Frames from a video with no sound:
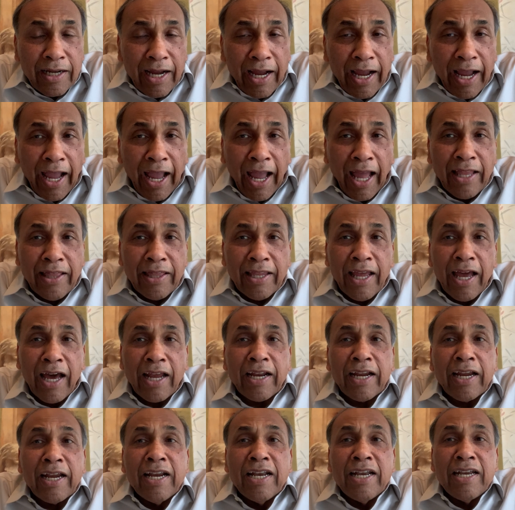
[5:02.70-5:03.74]
and they are
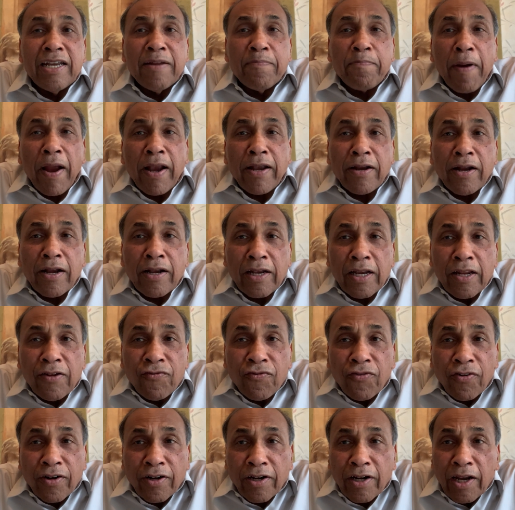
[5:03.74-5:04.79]
independently
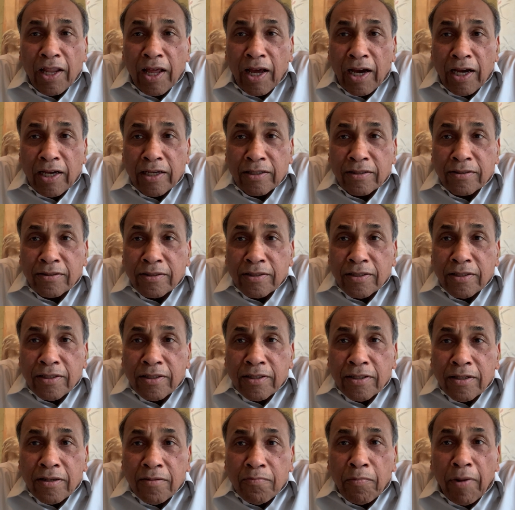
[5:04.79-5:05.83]
fertilized
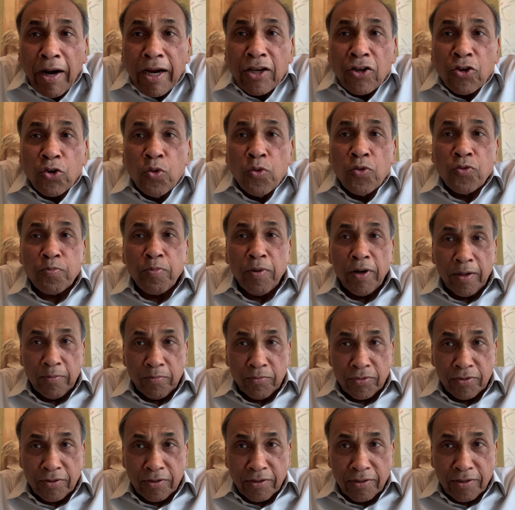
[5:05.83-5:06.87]
by two
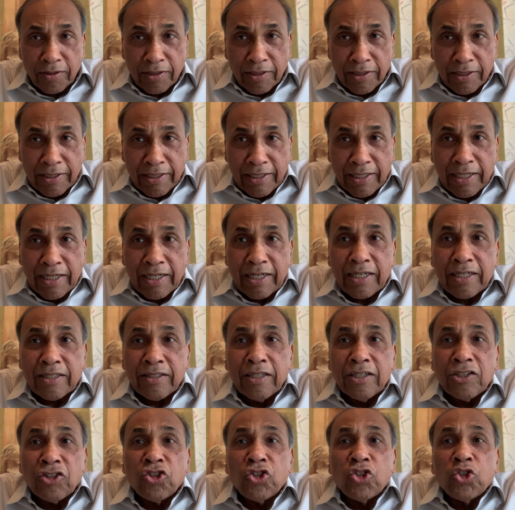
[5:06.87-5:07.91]
sperms.
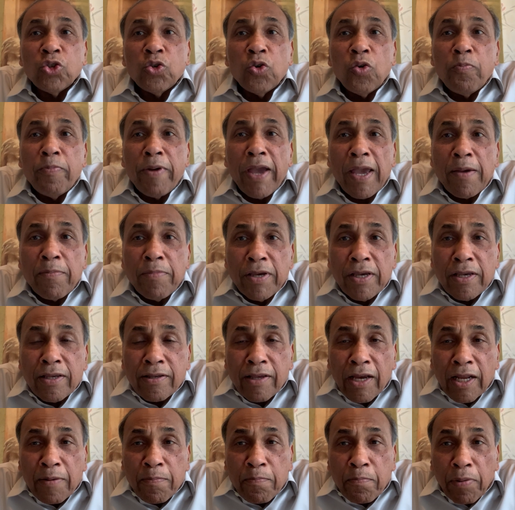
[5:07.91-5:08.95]
The two babies
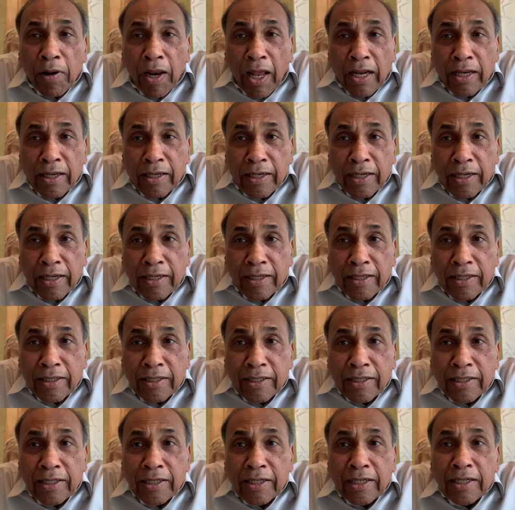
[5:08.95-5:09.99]
are implanted.
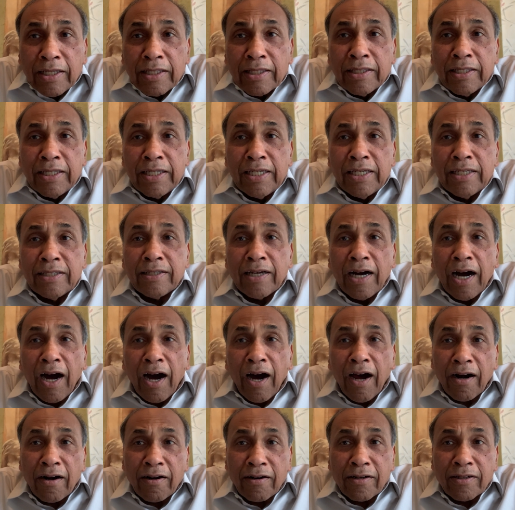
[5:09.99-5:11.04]
These
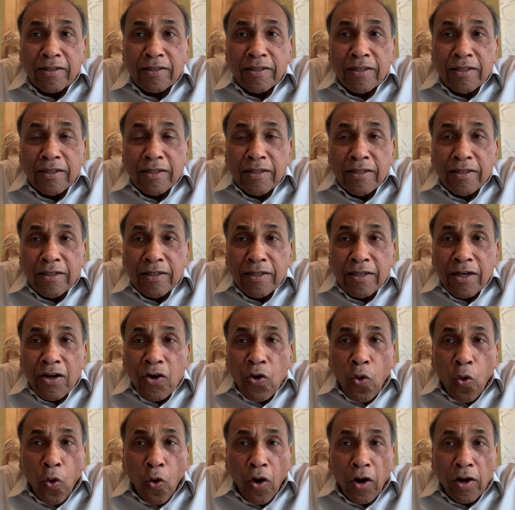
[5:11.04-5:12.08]
are
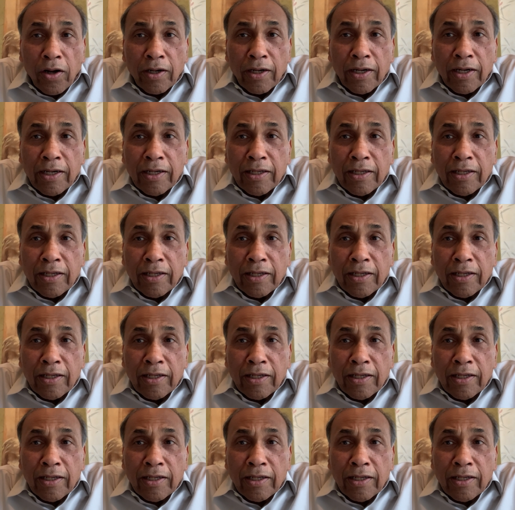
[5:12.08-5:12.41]
called